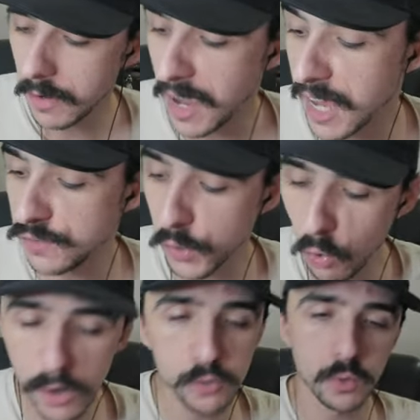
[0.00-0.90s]
I guess for
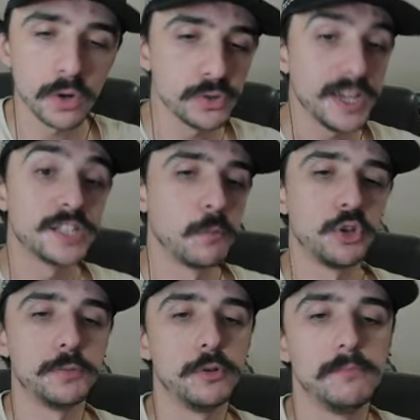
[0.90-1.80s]
Corey's world, it's
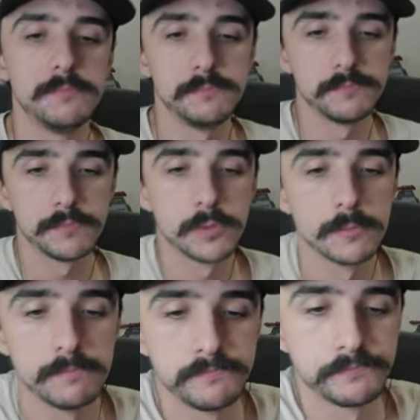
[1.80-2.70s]
multiple. To
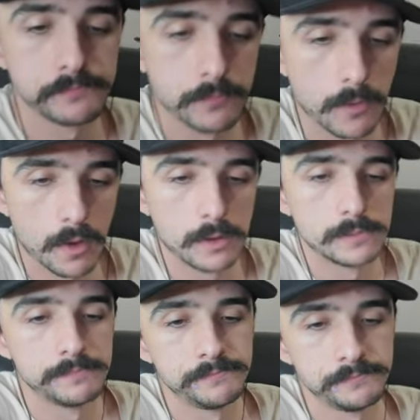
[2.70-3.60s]
chopsticks, I got
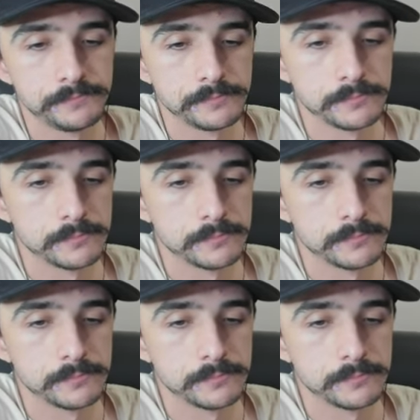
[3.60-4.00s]
katsu chicken